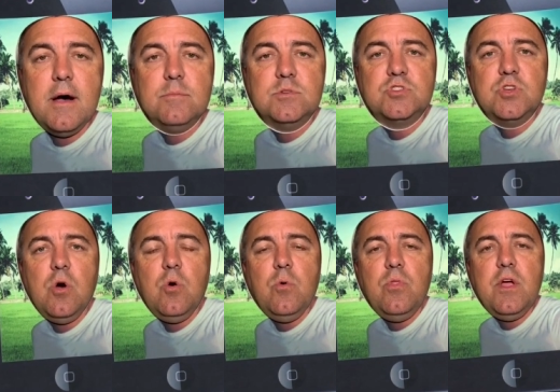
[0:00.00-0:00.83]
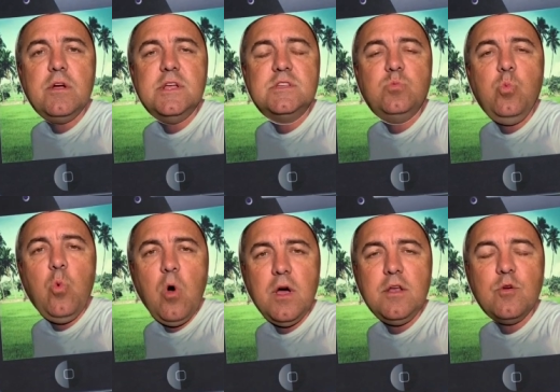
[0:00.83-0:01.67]
So there is
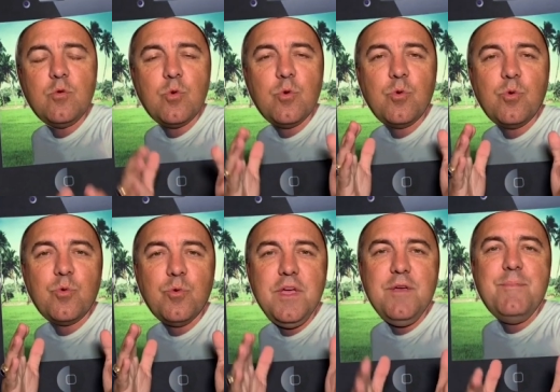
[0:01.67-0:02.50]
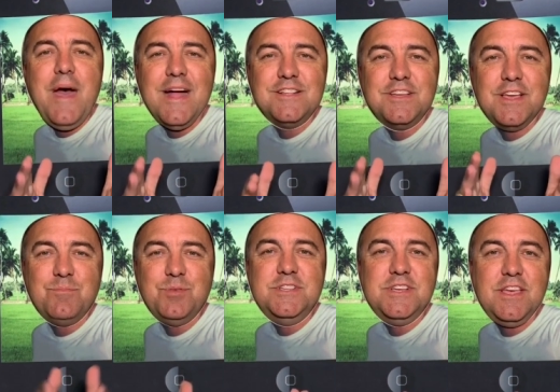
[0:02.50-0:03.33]
one rebadging in
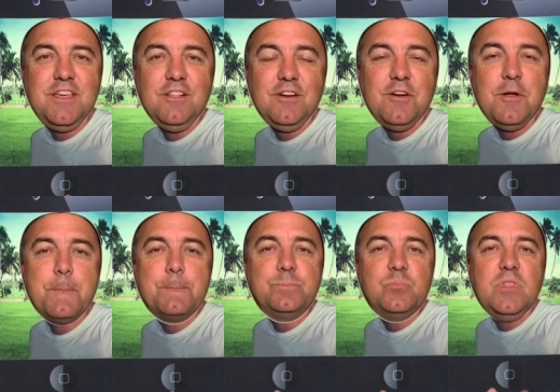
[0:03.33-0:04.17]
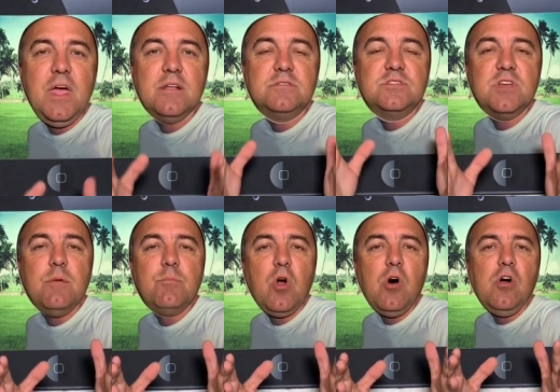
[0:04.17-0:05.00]
particular that
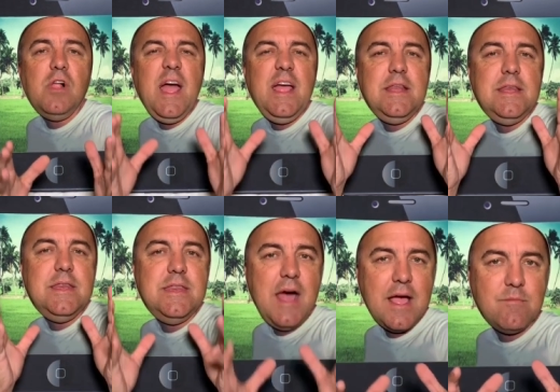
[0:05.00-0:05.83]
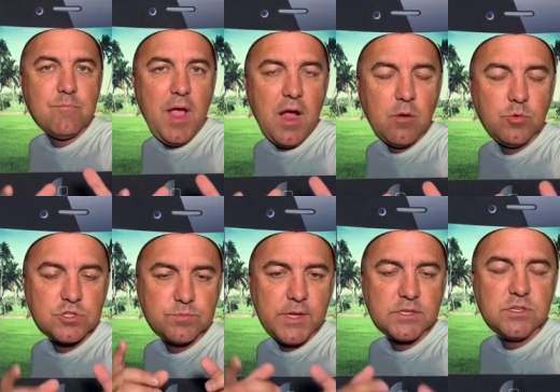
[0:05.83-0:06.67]
some call a nightmare, which
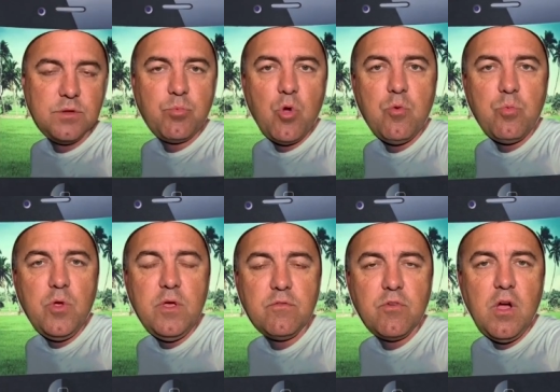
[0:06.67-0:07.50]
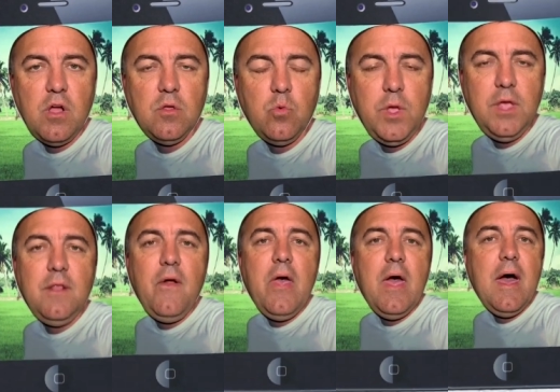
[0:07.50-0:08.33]
makes it appropriate for Halloween.
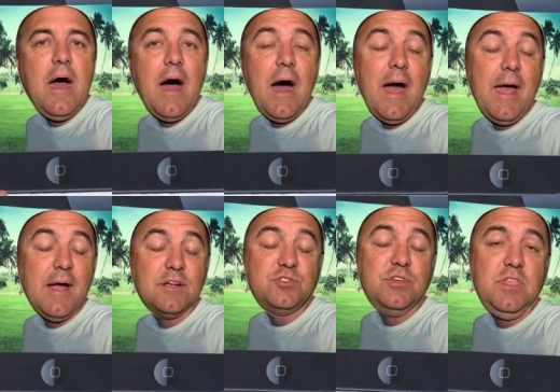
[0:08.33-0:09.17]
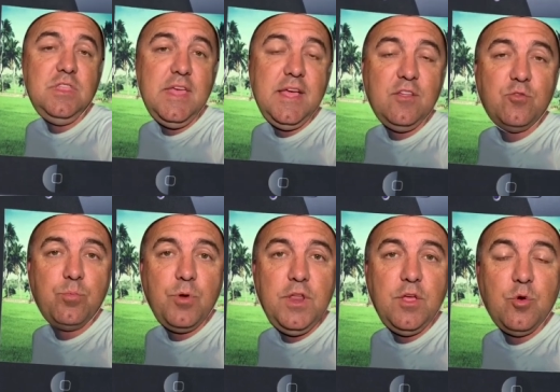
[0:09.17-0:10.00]
I actually think it's
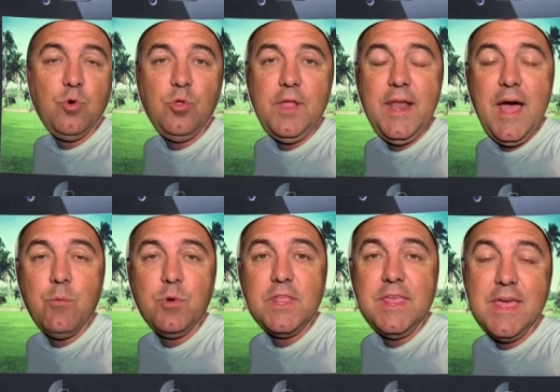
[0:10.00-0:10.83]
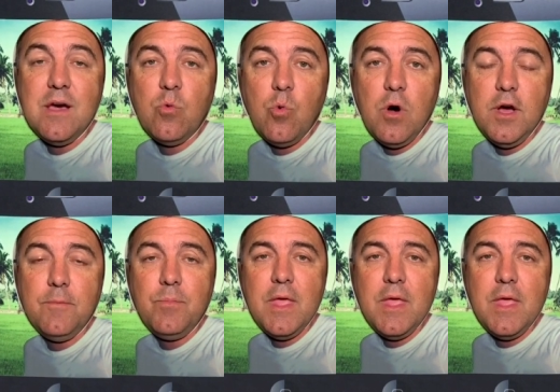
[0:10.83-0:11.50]
pretty cool, and I would get one.